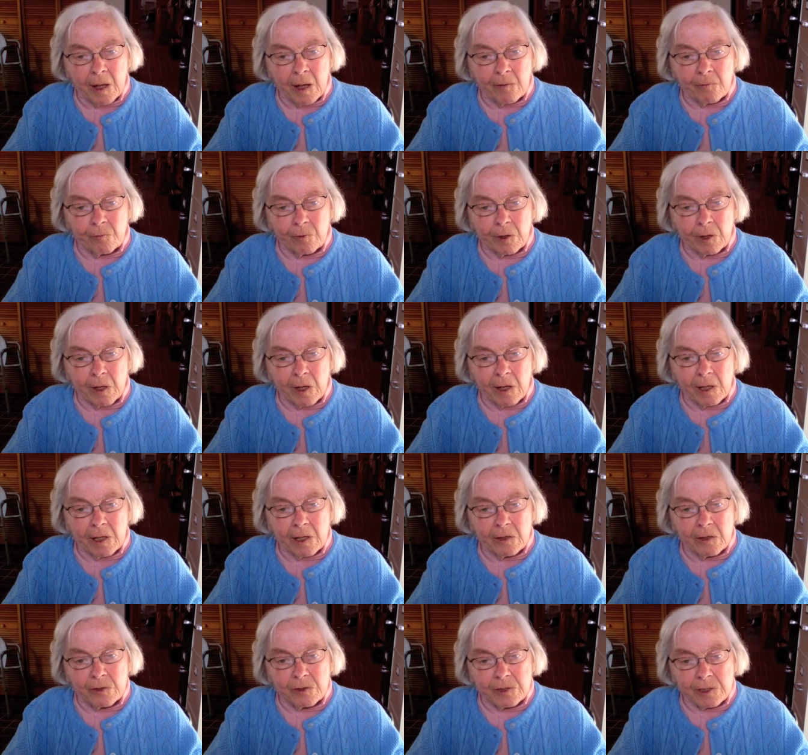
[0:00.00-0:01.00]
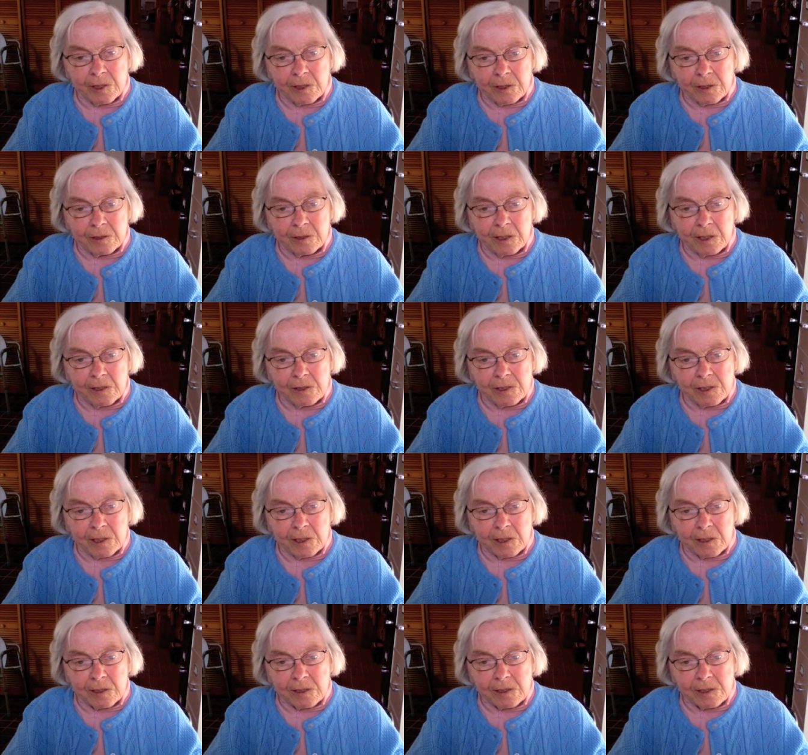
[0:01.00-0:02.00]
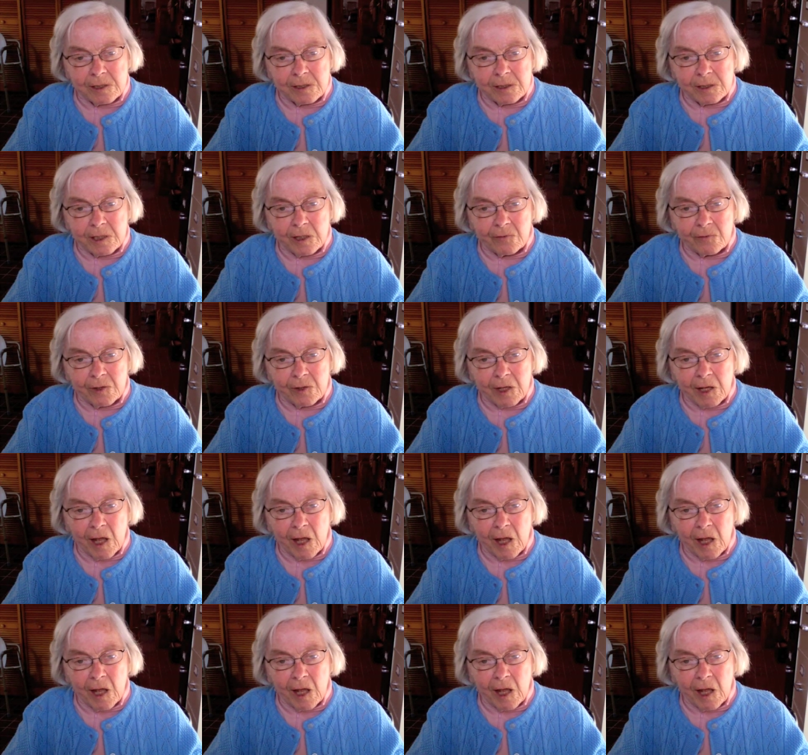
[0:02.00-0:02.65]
every incidence is given